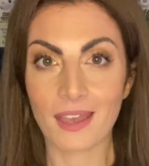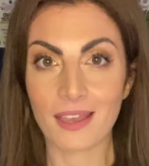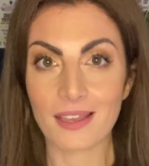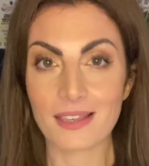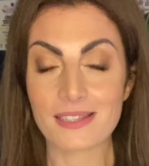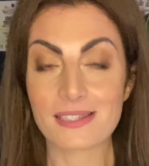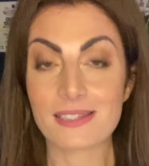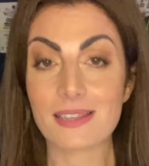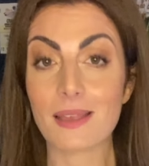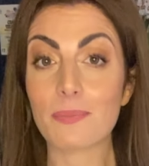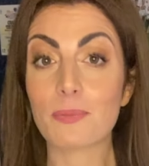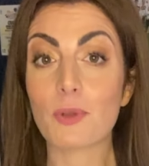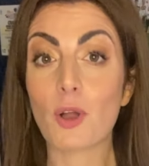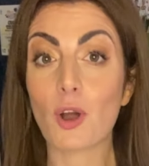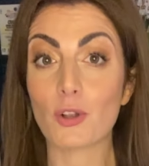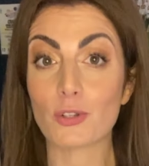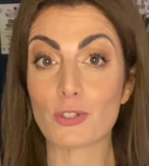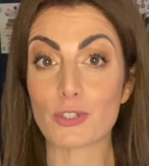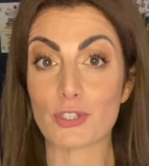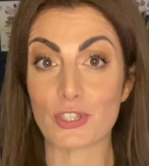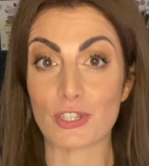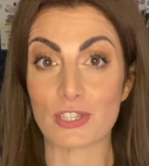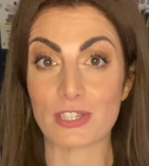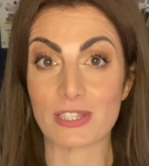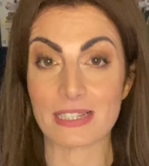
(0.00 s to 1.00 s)

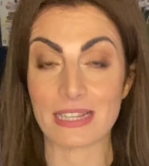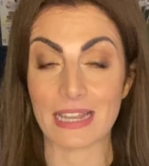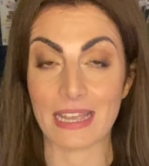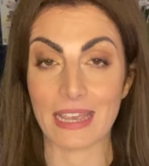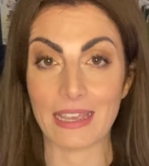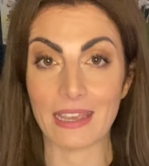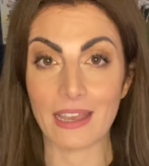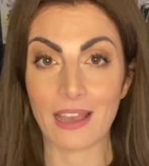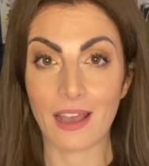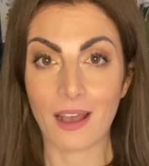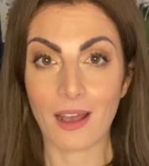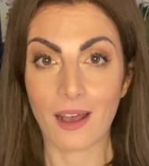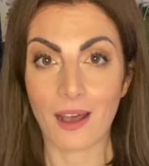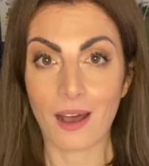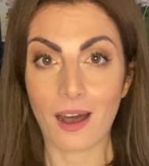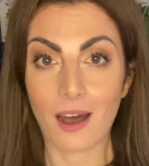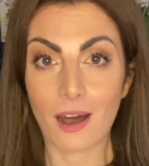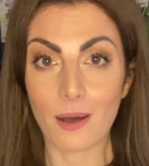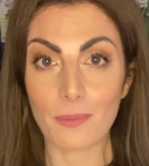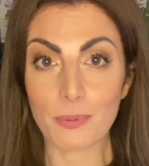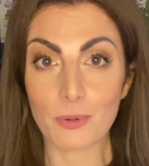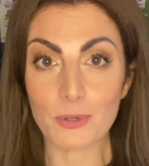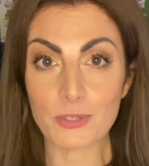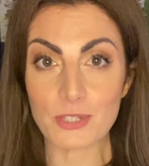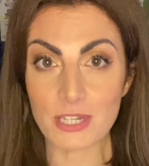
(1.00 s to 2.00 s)
Subconsciously,
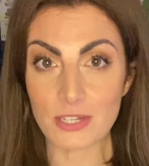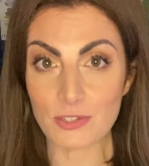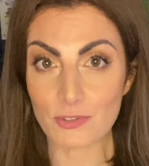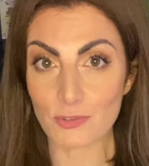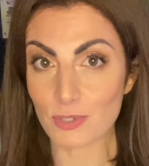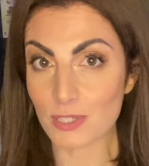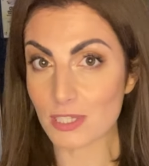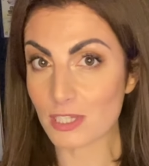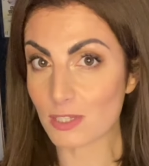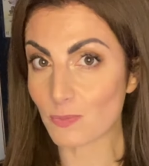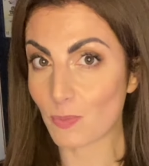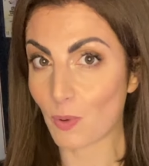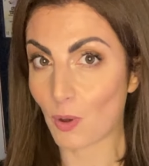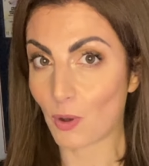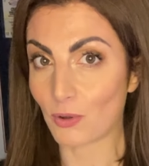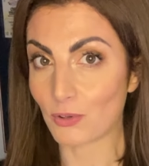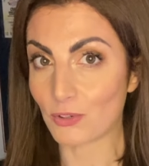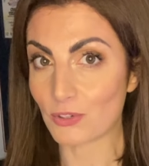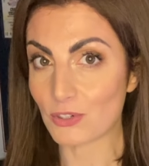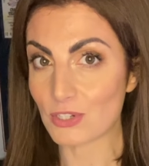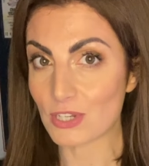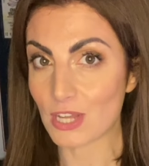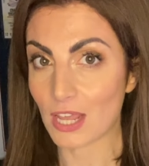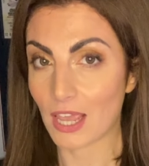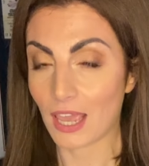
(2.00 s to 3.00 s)
our bodies
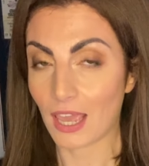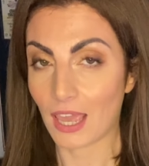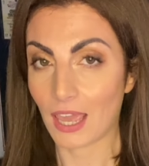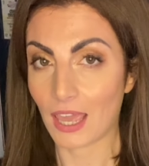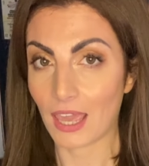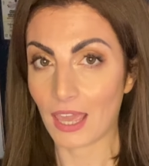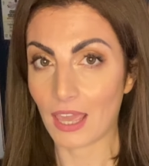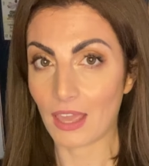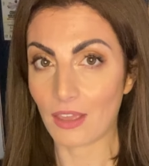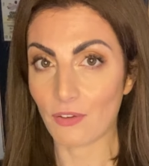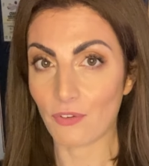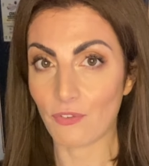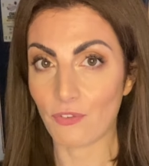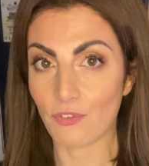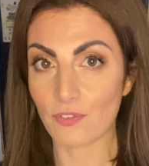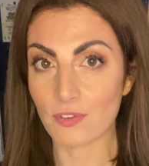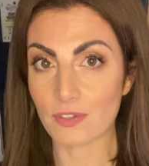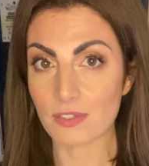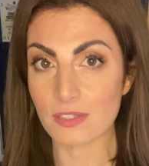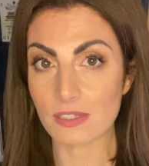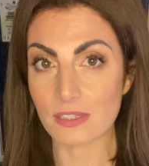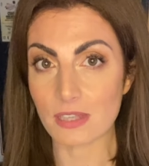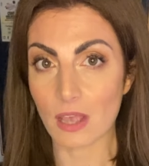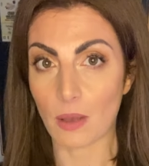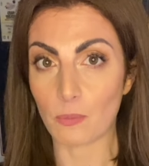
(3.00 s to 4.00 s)
respond if
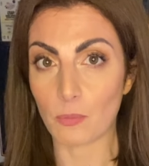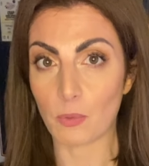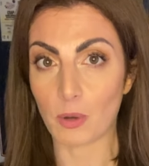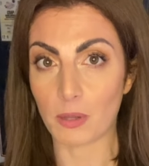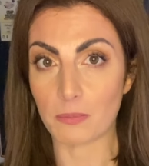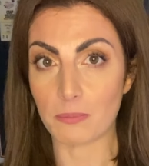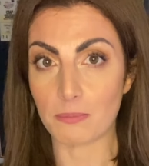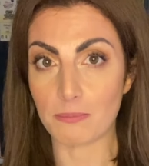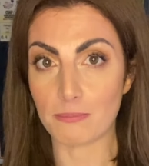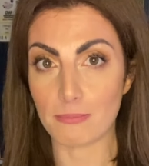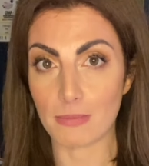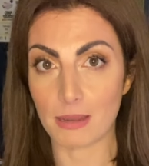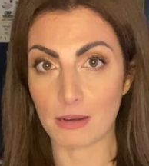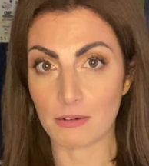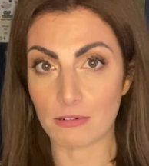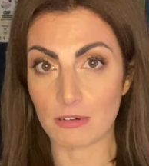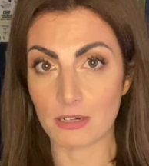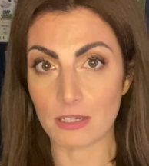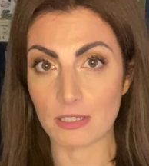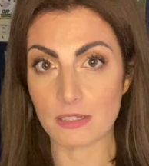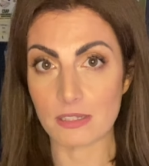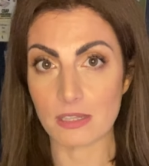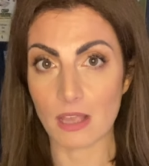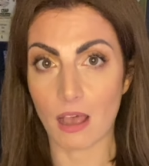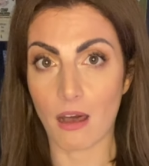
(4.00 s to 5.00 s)
someone
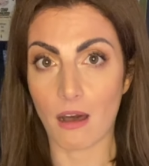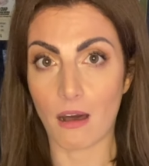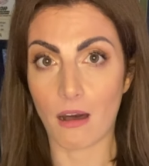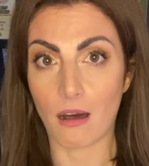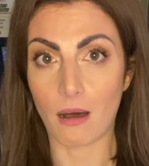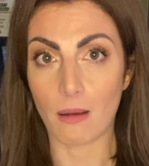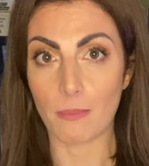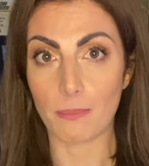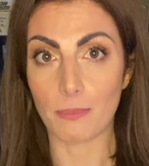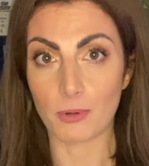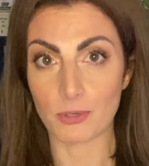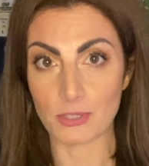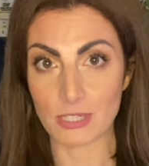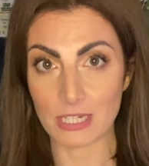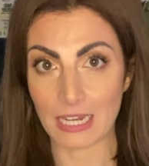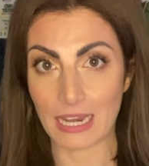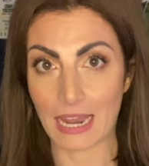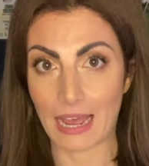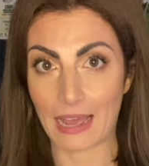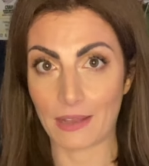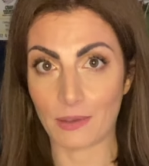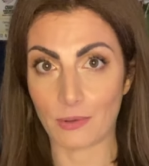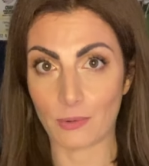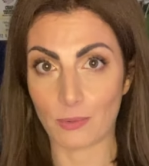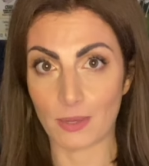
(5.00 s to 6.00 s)
mirrors our body
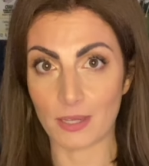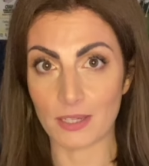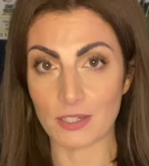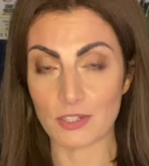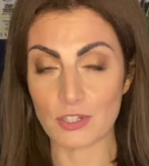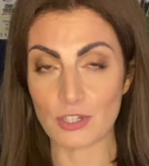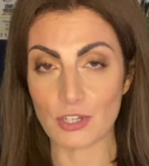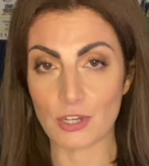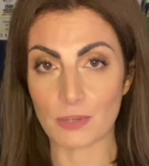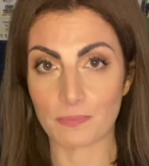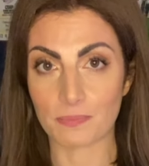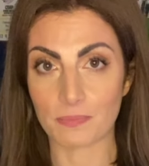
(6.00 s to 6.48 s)
language.